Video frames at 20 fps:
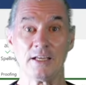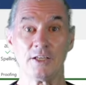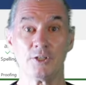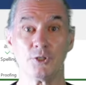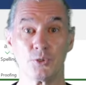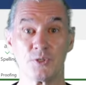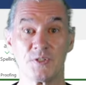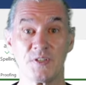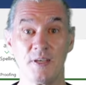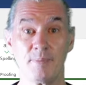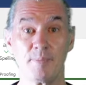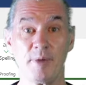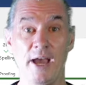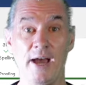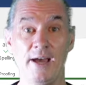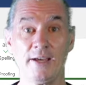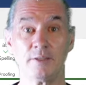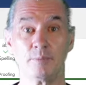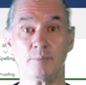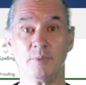You see
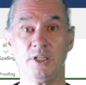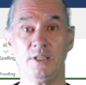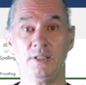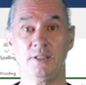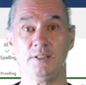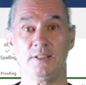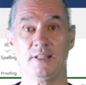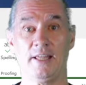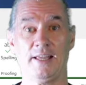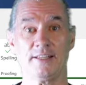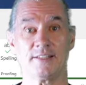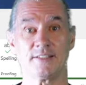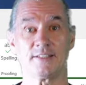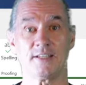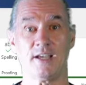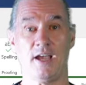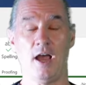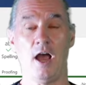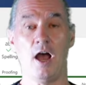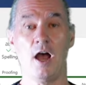behind me that
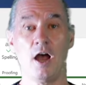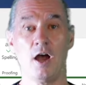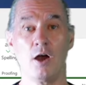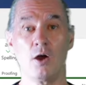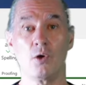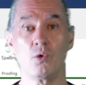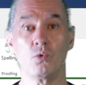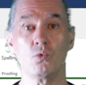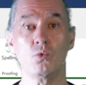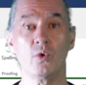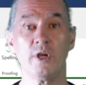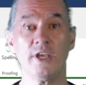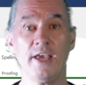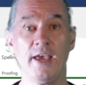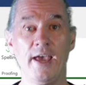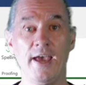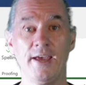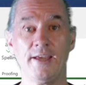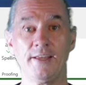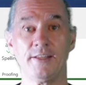we
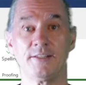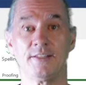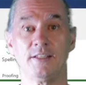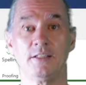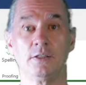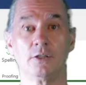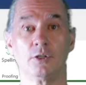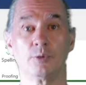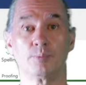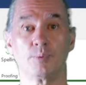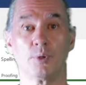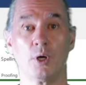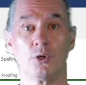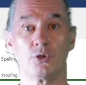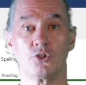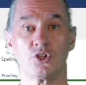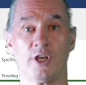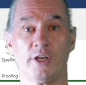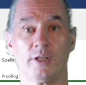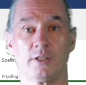had in the
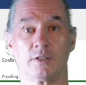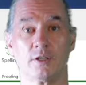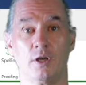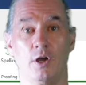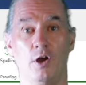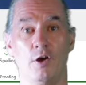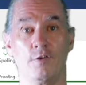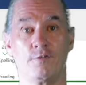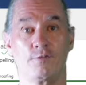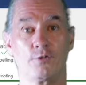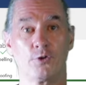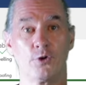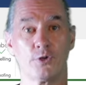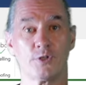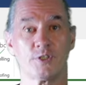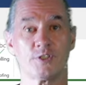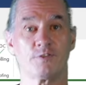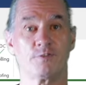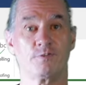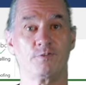project a
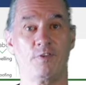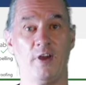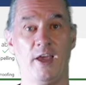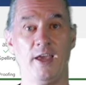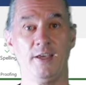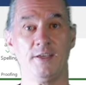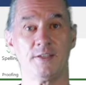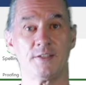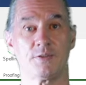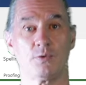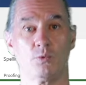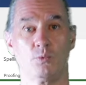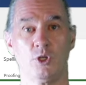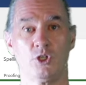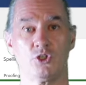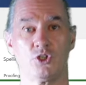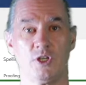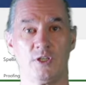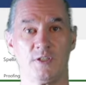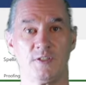first phase,
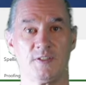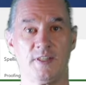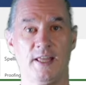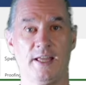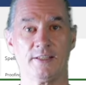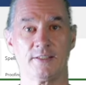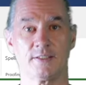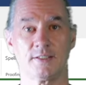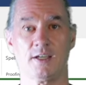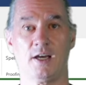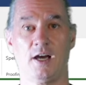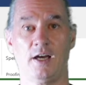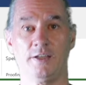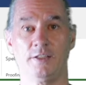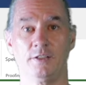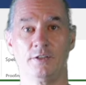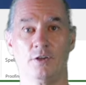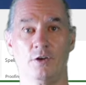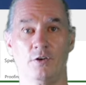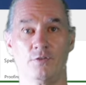which is that
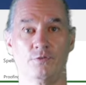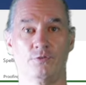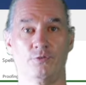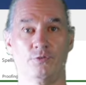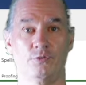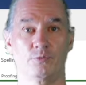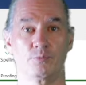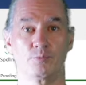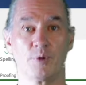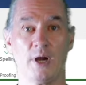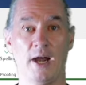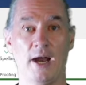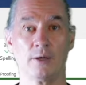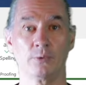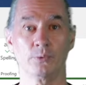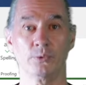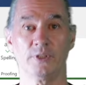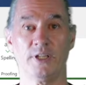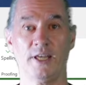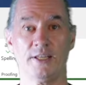kind of
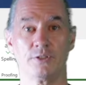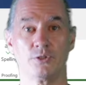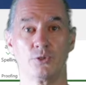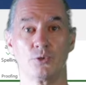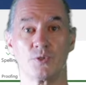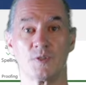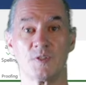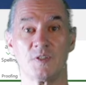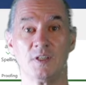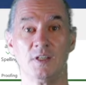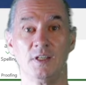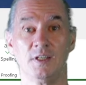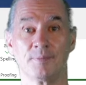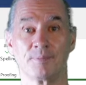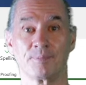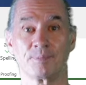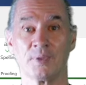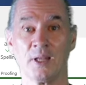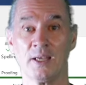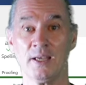brown that you see,
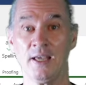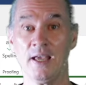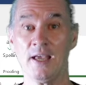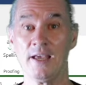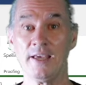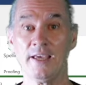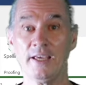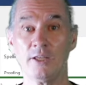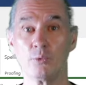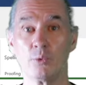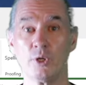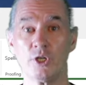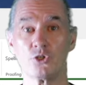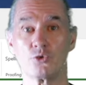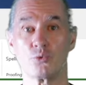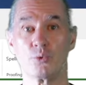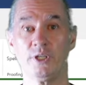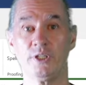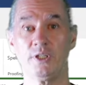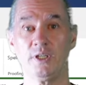in
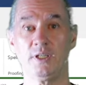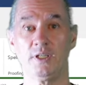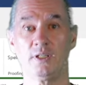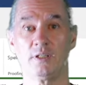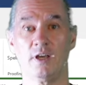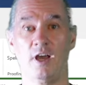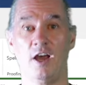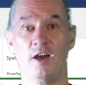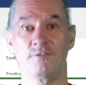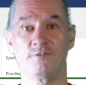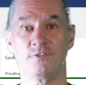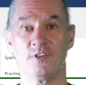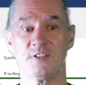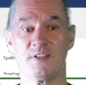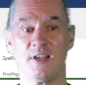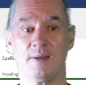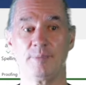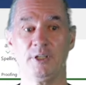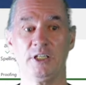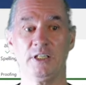which we did a
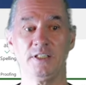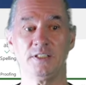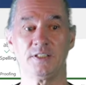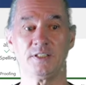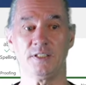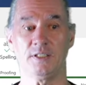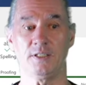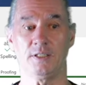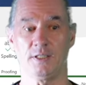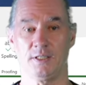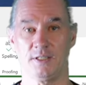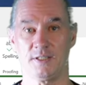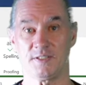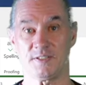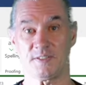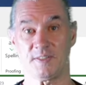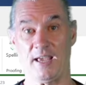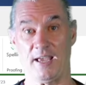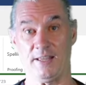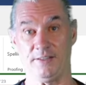feasibility
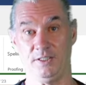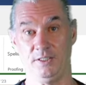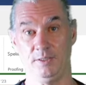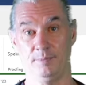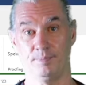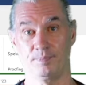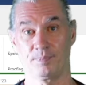study.